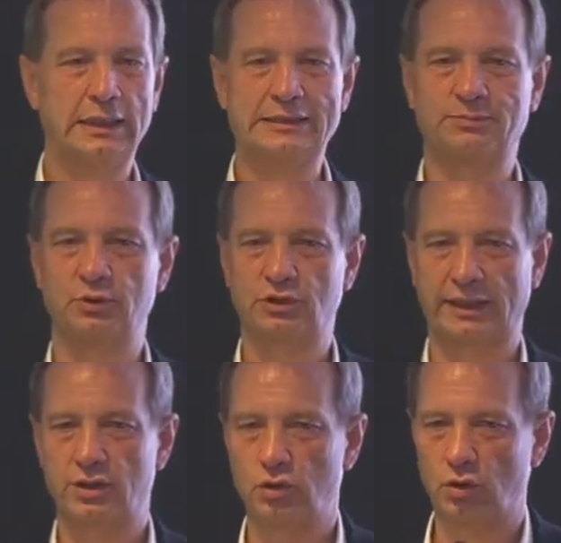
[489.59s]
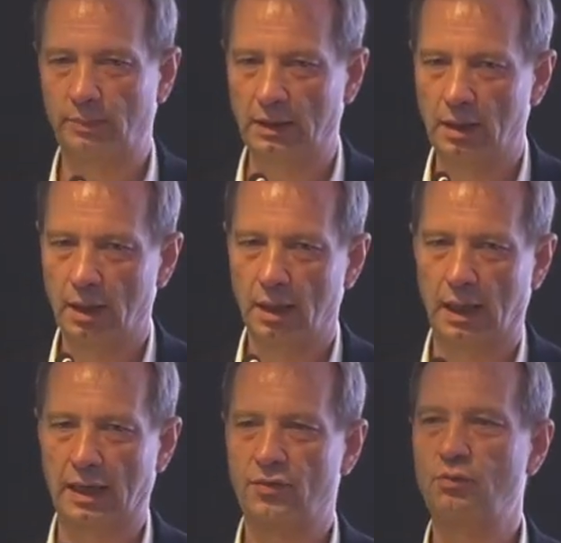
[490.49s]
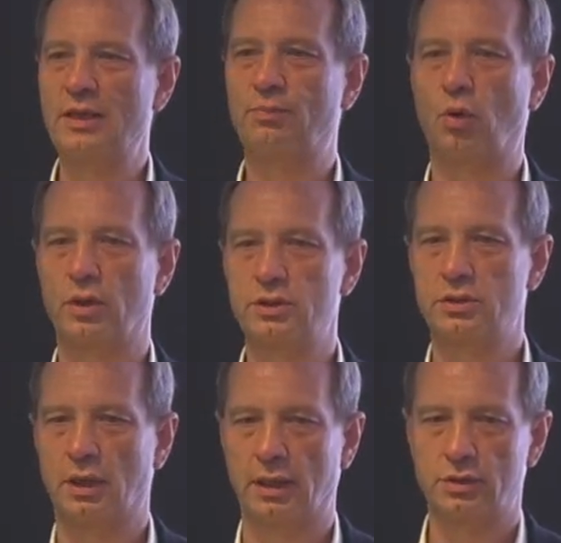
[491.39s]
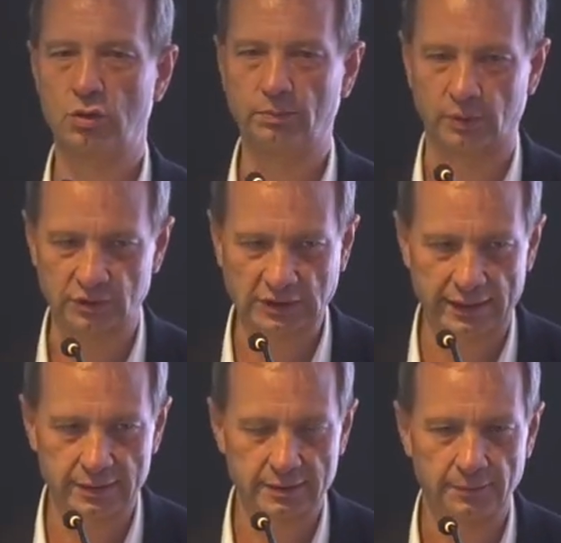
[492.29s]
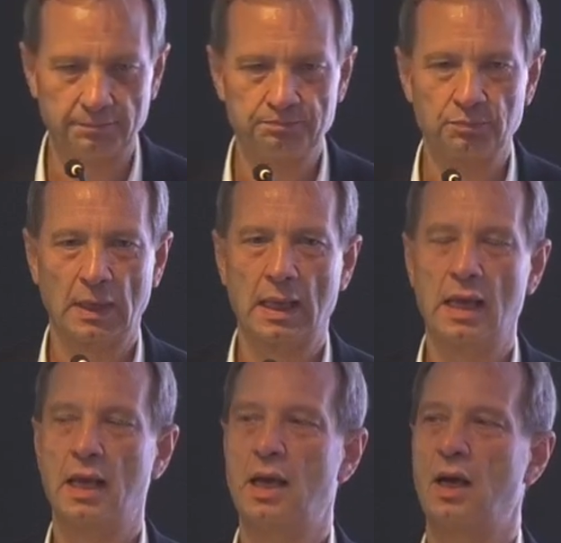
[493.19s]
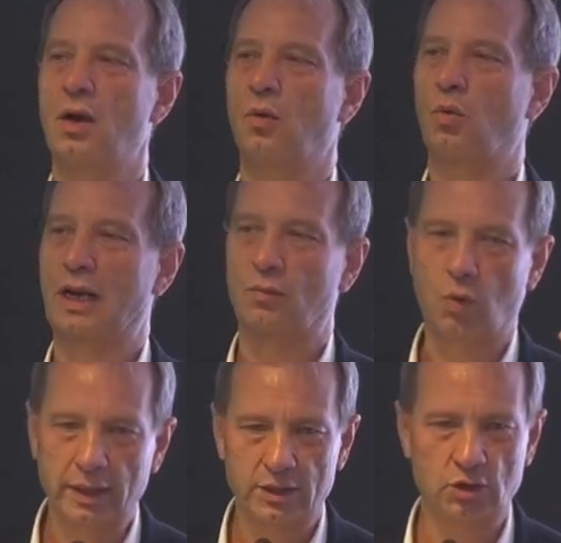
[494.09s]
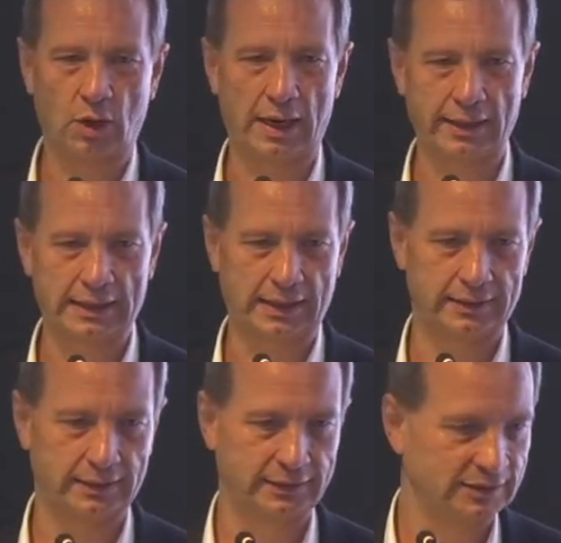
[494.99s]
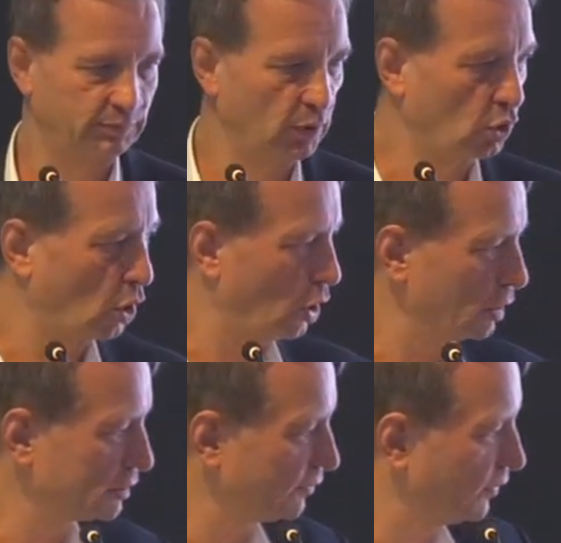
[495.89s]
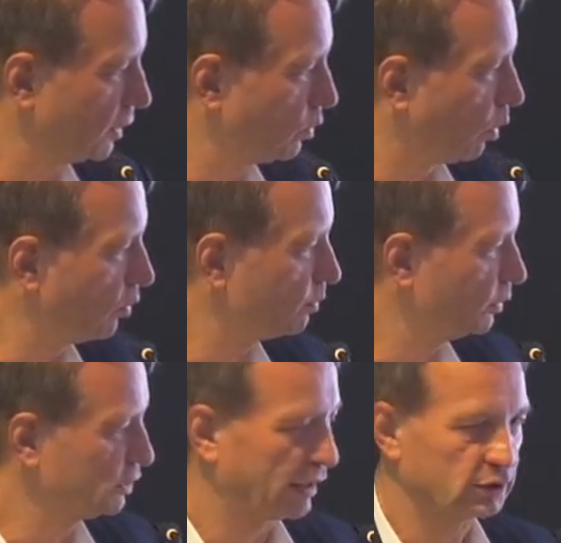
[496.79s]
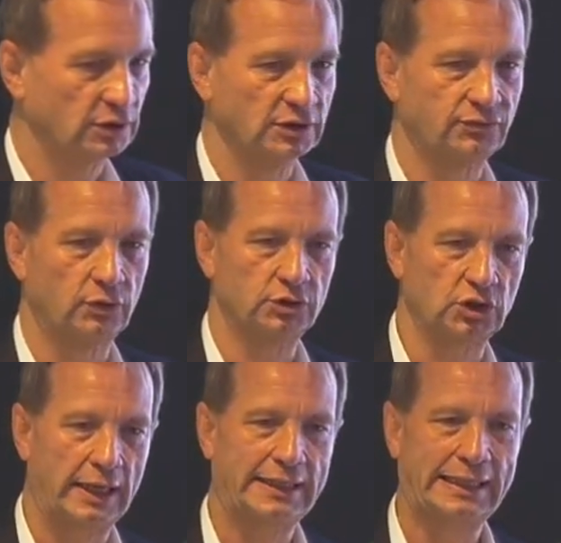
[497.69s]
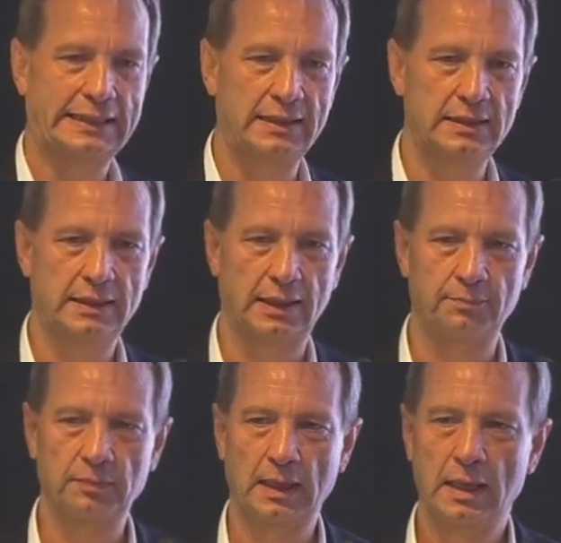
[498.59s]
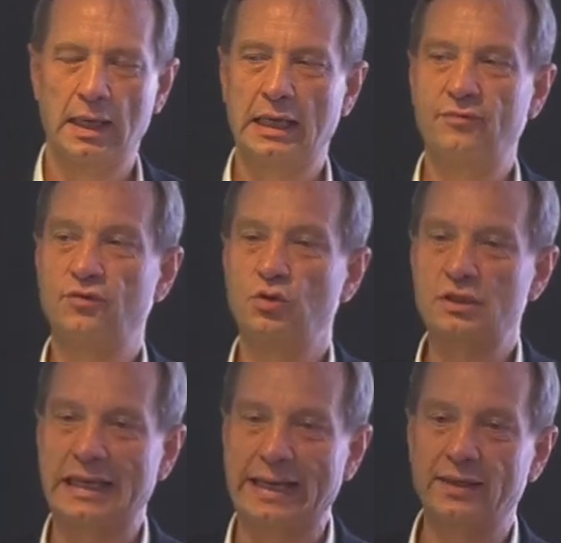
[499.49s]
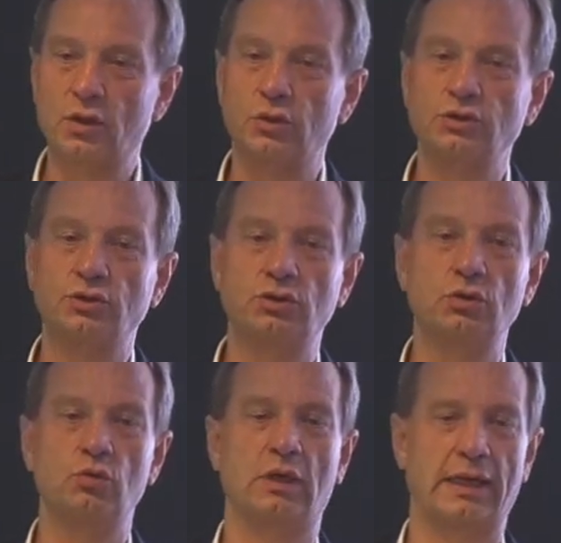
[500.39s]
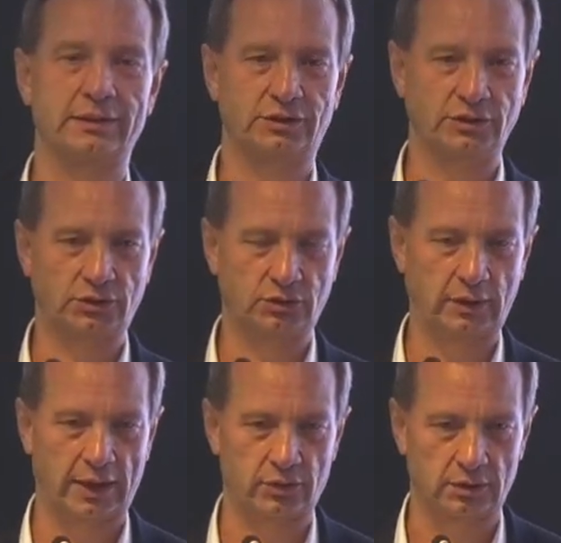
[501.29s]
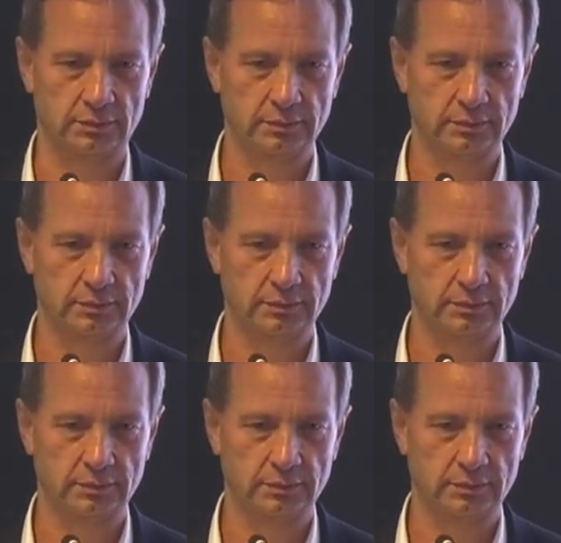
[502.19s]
is projected to be 3.2%. What I wanted to highlight is because of the growth projections for China and India, if you take those two countries together,